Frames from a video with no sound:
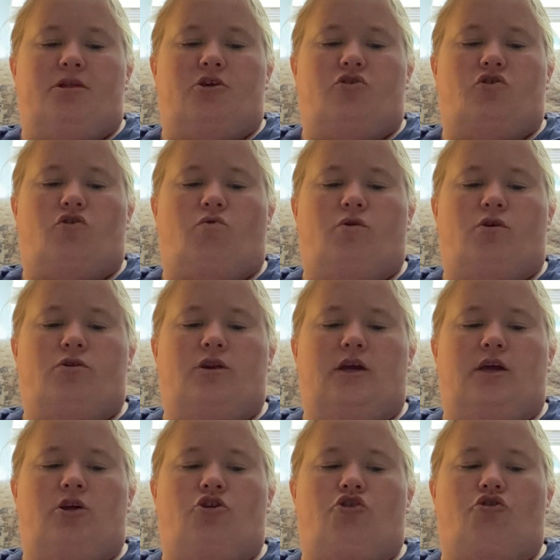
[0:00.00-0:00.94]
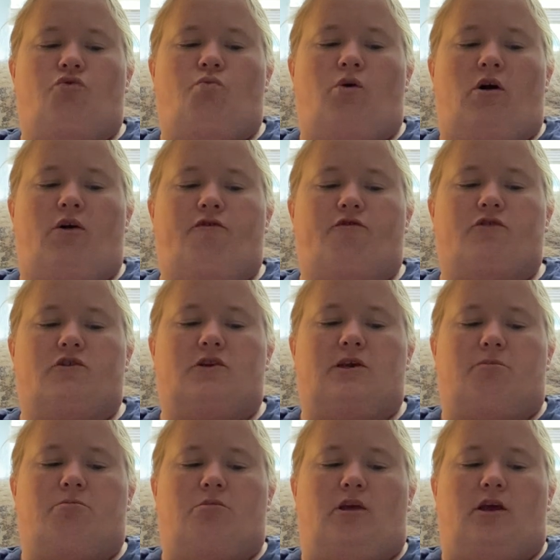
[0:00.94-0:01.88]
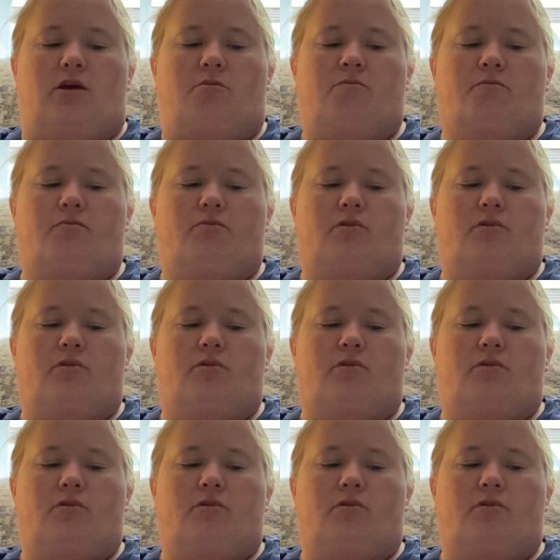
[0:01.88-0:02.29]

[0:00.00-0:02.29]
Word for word: the squirrel needed your wand for something.